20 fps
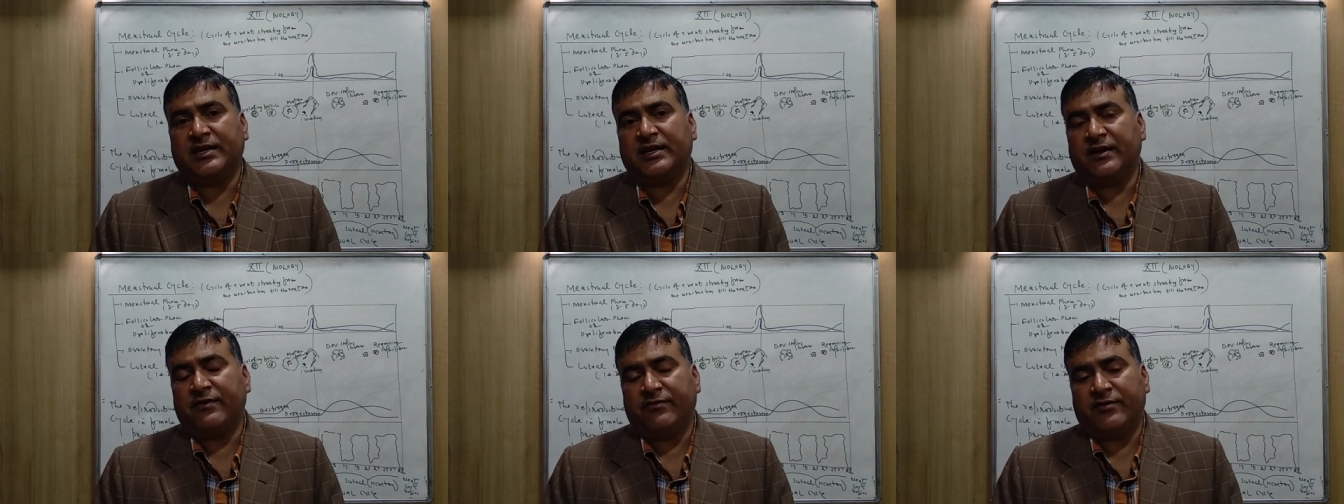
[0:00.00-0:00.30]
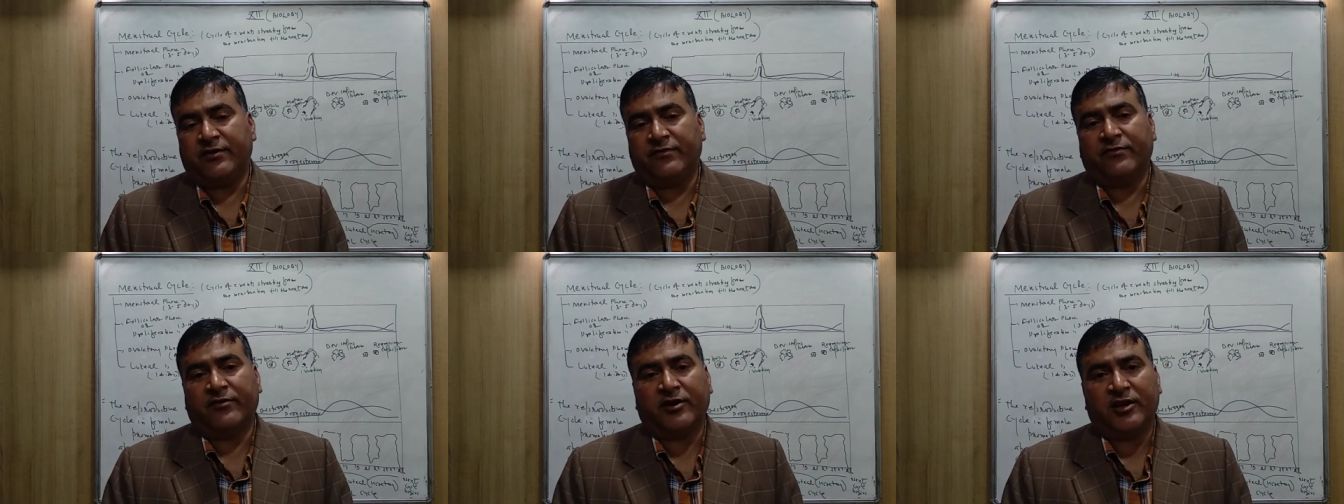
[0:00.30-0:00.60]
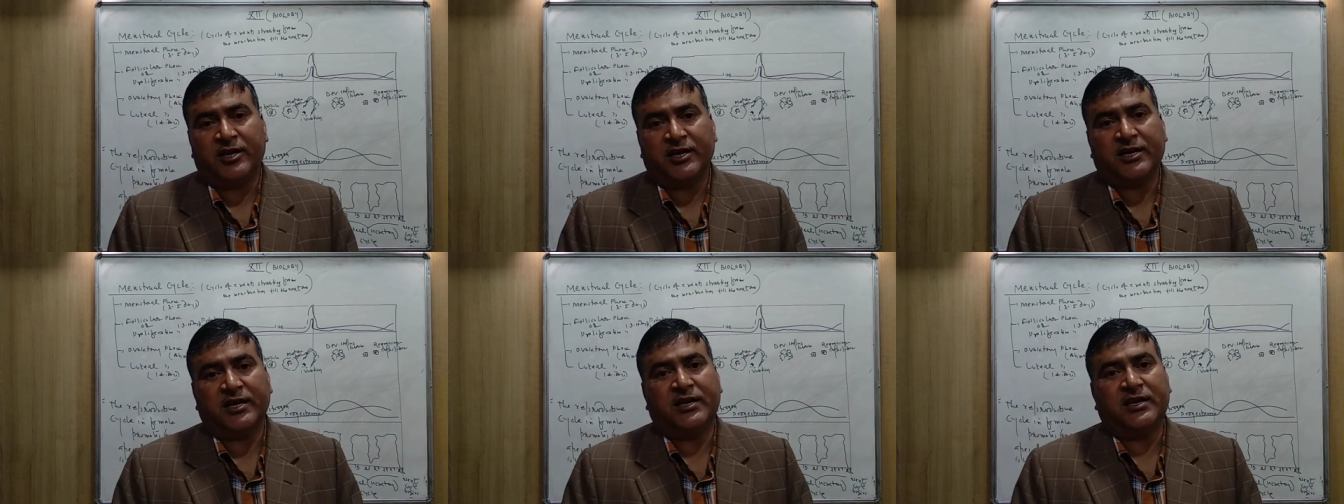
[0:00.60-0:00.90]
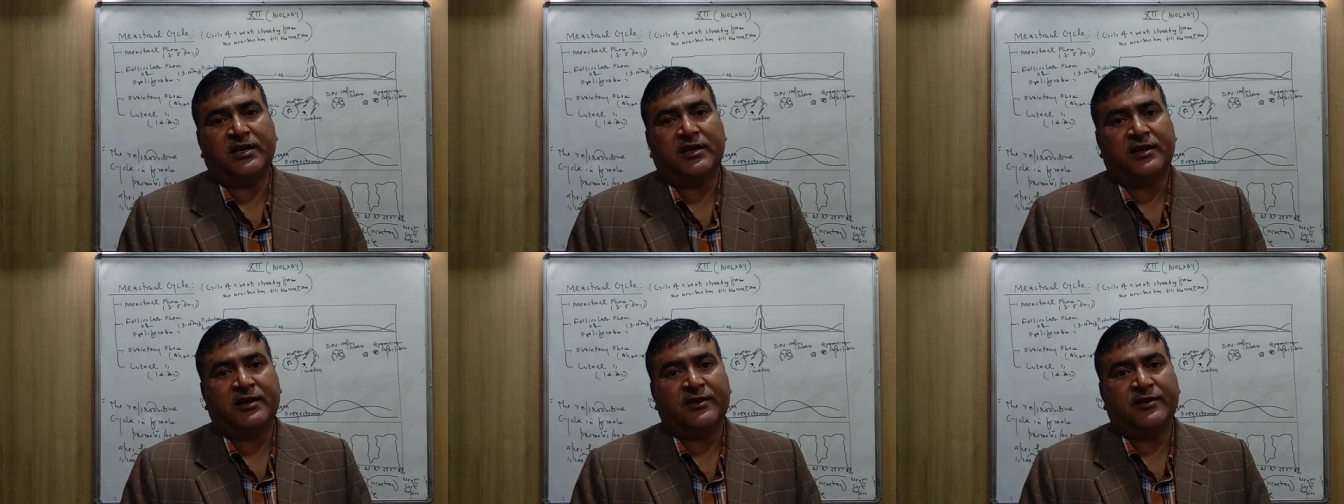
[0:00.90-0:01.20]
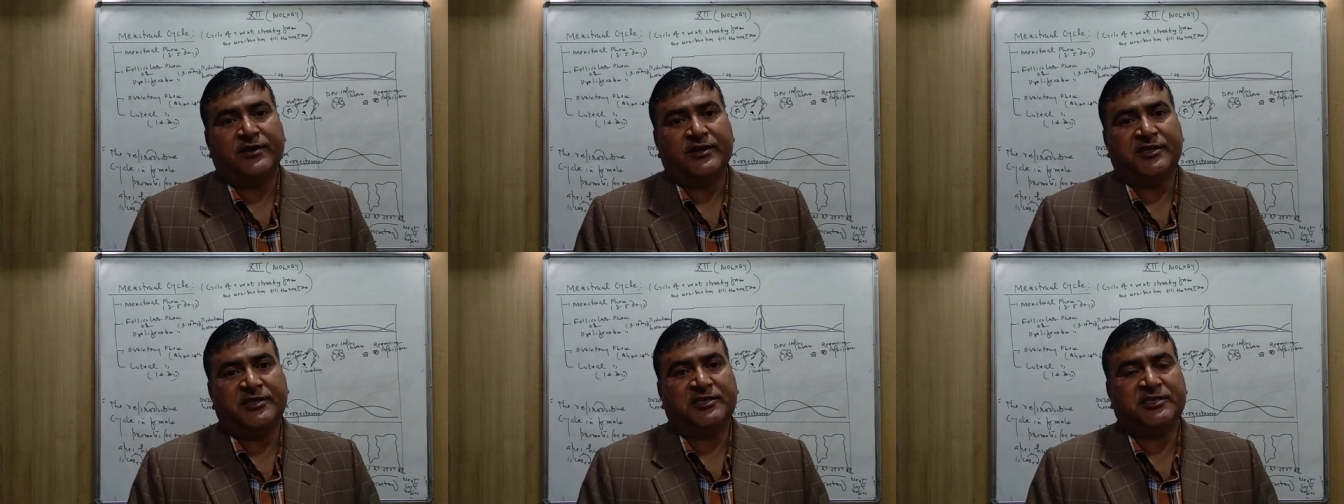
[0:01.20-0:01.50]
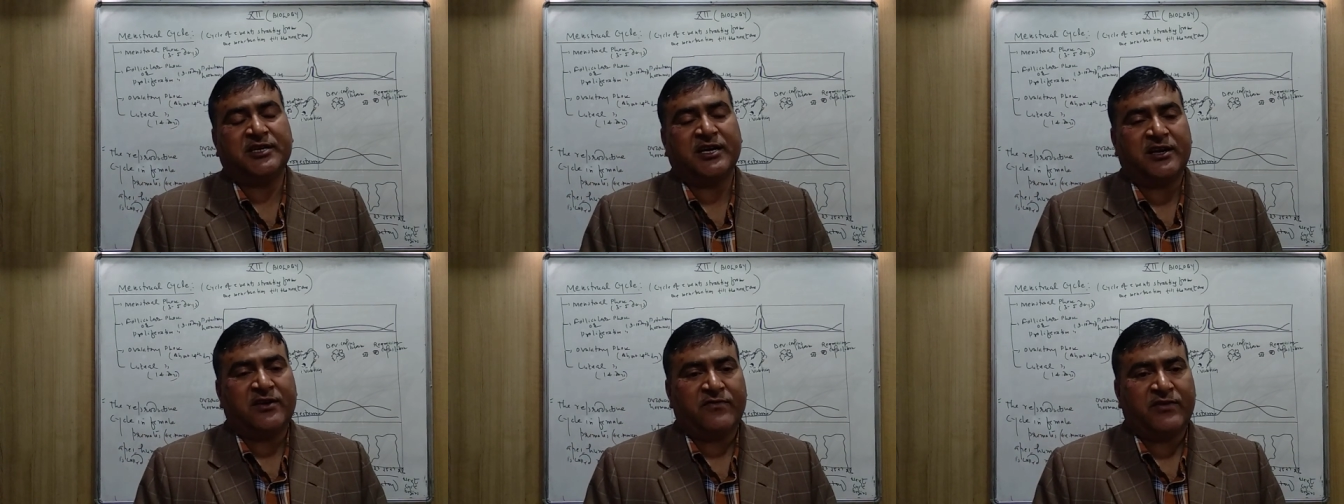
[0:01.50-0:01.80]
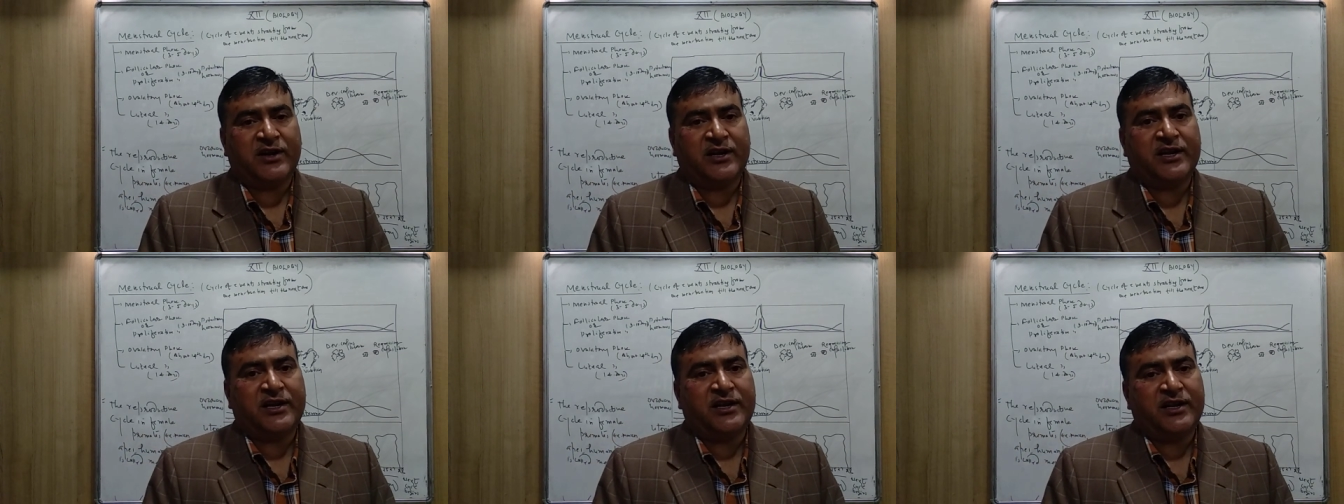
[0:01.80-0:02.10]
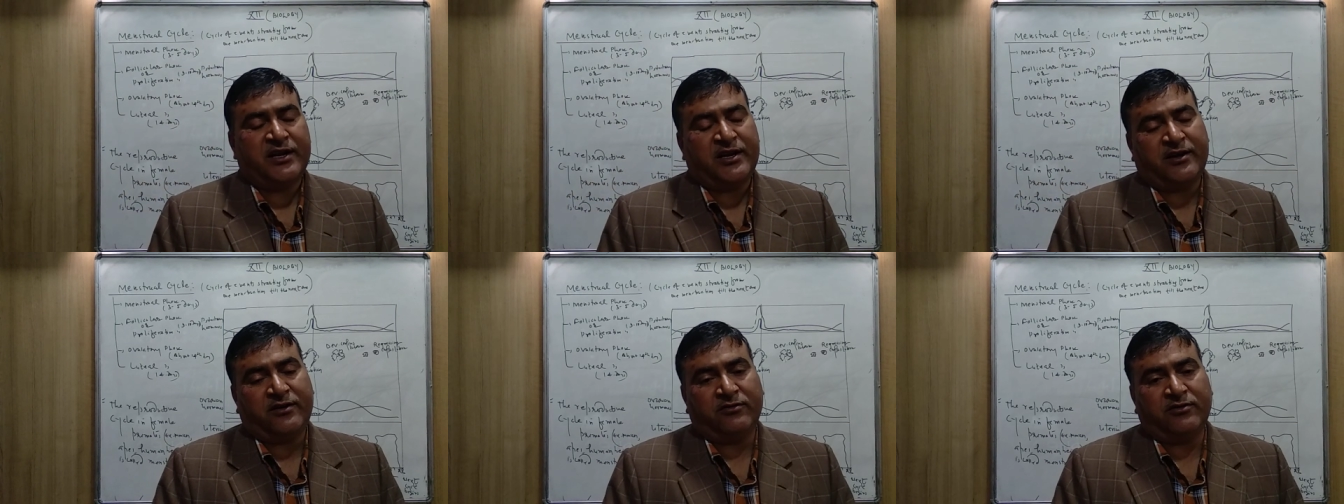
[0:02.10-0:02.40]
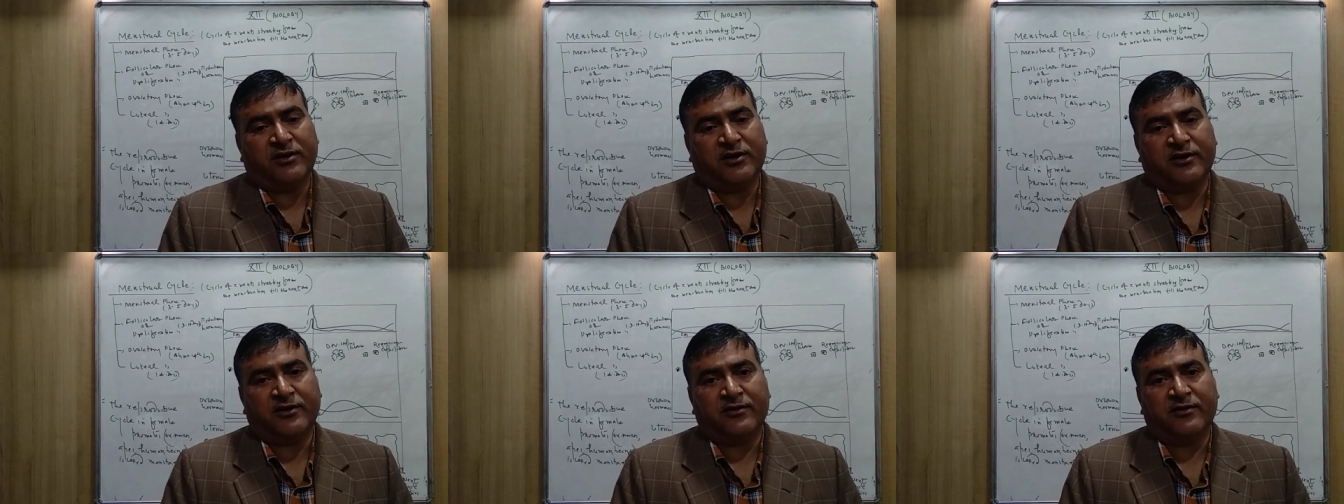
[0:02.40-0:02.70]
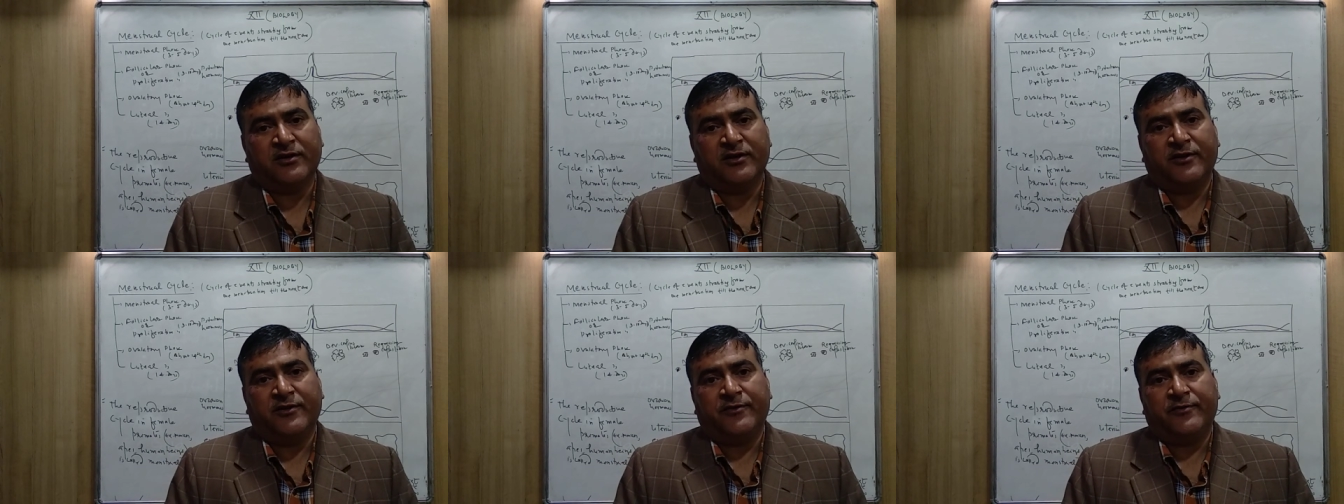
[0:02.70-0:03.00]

Graafian follicle is converted into the